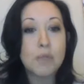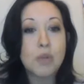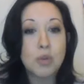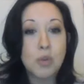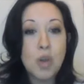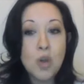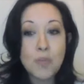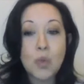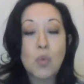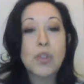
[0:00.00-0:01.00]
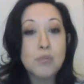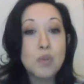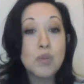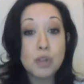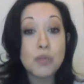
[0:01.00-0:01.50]
help you with
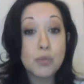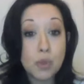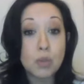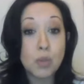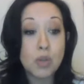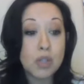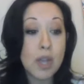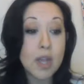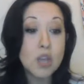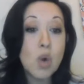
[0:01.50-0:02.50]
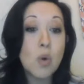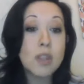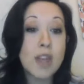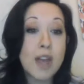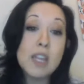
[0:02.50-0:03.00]
moving forward and
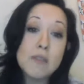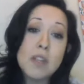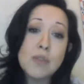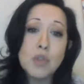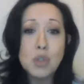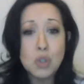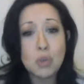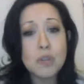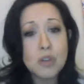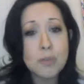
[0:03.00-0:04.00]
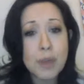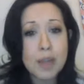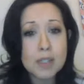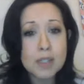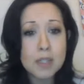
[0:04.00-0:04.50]
knowing that even if you do revert
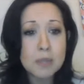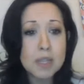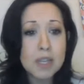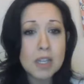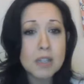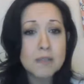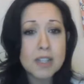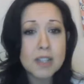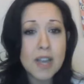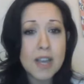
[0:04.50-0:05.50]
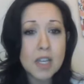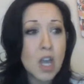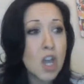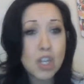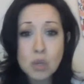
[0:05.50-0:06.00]
back to something negative like that,
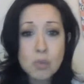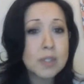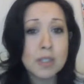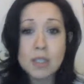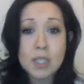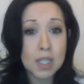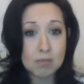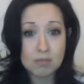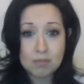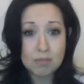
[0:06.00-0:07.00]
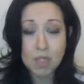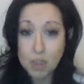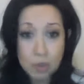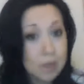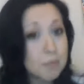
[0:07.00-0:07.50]
you're resilient.
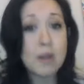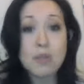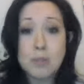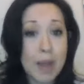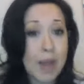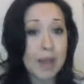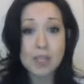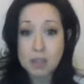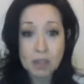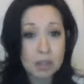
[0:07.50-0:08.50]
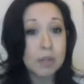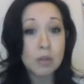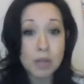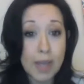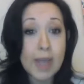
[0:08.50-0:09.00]
You can bounce back. It's going to be
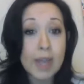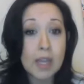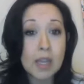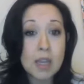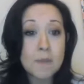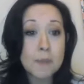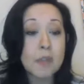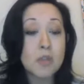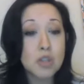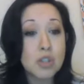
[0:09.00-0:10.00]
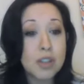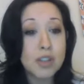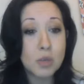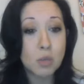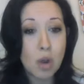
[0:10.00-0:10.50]
okay. And there's
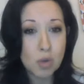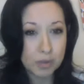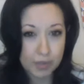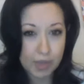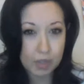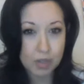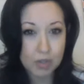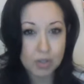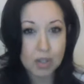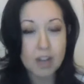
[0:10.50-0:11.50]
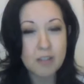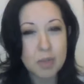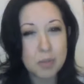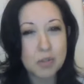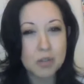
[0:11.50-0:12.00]
nothing wrong with failures. A lot of
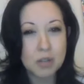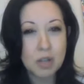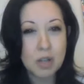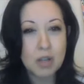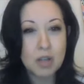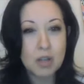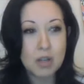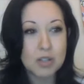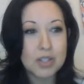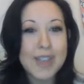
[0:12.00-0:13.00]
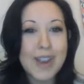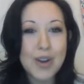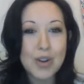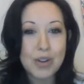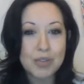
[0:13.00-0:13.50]
people are
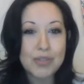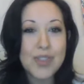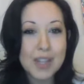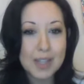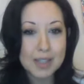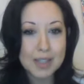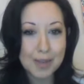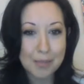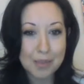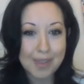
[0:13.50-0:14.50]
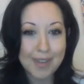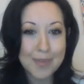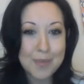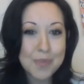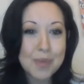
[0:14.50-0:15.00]
scared of feeling at
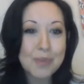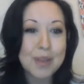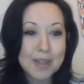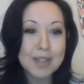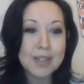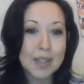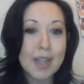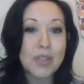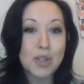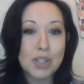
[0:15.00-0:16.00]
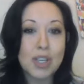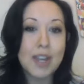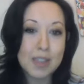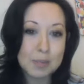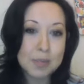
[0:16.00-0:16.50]
something because again they're
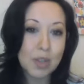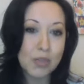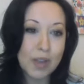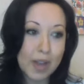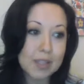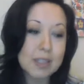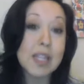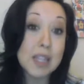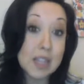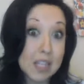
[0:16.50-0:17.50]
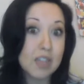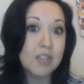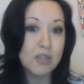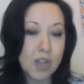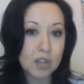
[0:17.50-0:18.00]
looking at themselves as
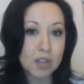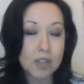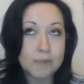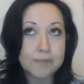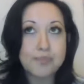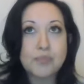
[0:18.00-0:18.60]
the failure.